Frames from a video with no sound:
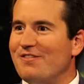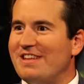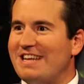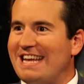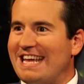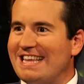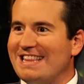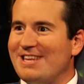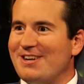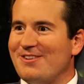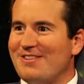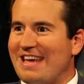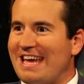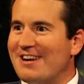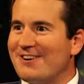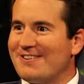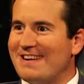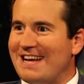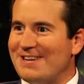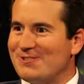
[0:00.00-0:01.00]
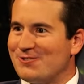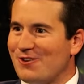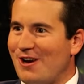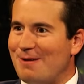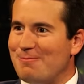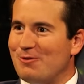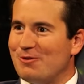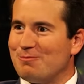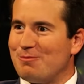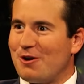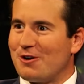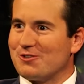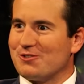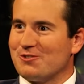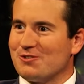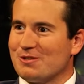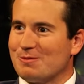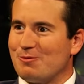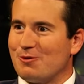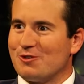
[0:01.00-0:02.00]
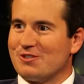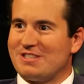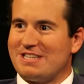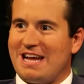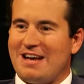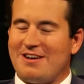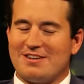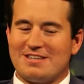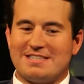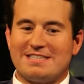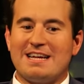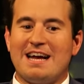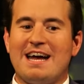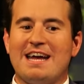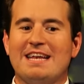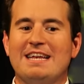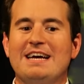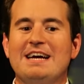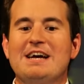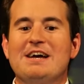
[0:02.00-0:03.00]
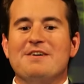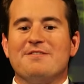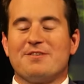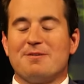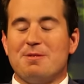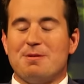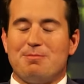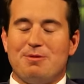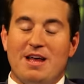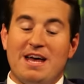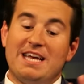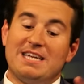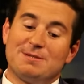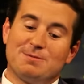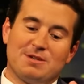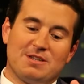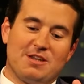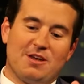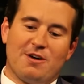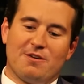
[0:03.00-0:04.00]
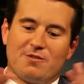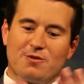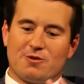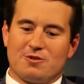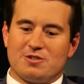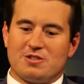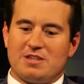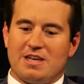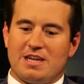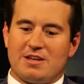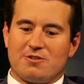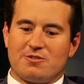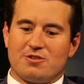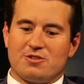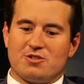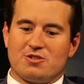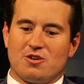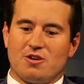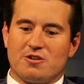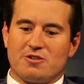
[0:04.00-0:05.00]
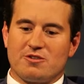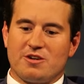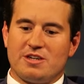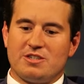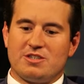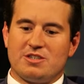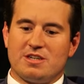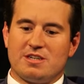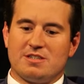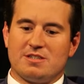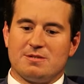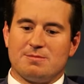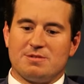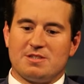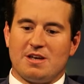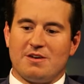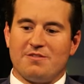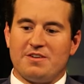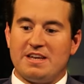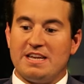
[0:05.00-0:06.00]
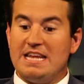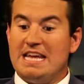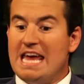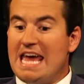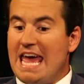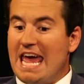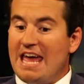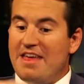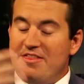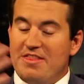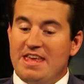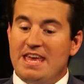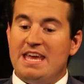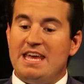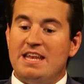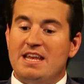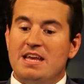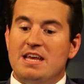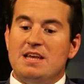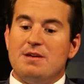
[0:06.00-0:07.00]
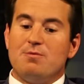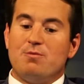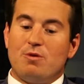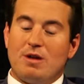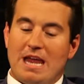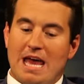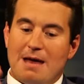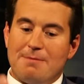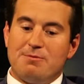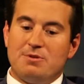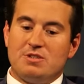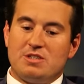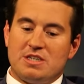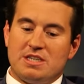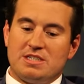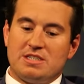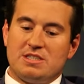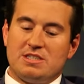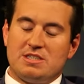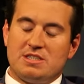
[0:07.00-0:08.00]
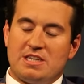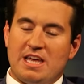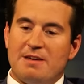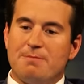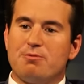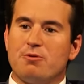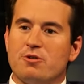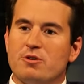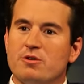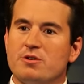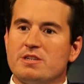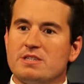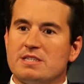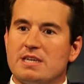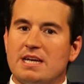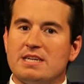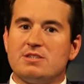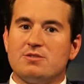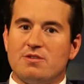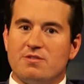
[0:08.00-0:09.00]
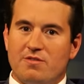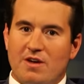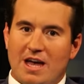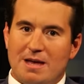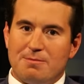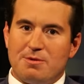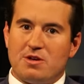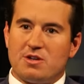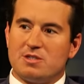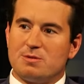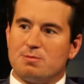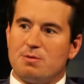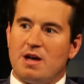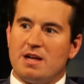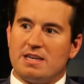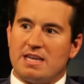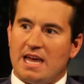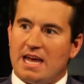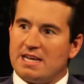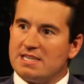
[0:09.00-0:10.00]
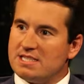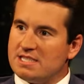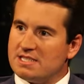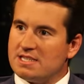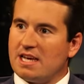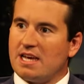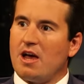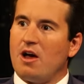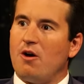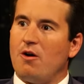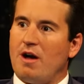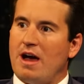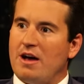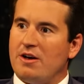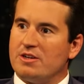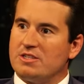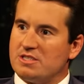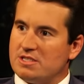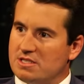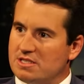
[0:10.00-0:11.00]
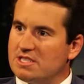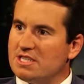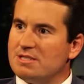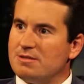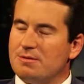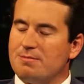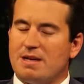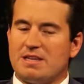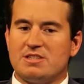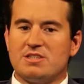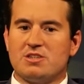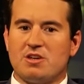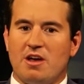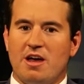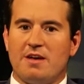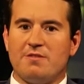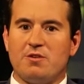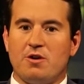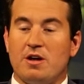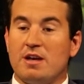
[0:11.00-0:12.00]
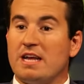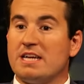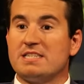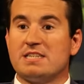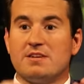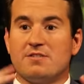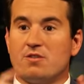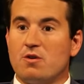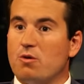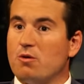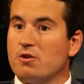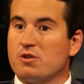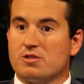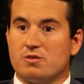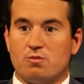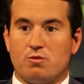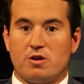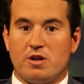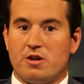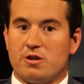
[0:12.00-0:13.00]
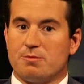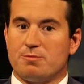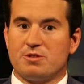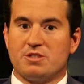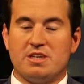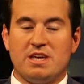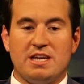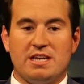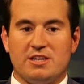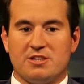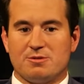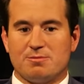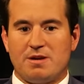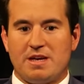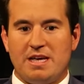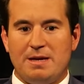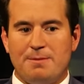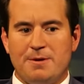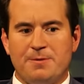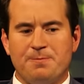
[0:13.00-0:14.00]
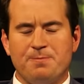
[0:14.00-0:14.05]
in little internet drama with Barstool Sports and Alex Stein from The Blaze. But no, of course, Dan Crenshaw ingratiates himself in it. And then what happens is Dave Portnoy decides to invite me on his podcast. He's like, Alex, sends me a message. I'll have you on. I said, of course, 100%. Here's my email.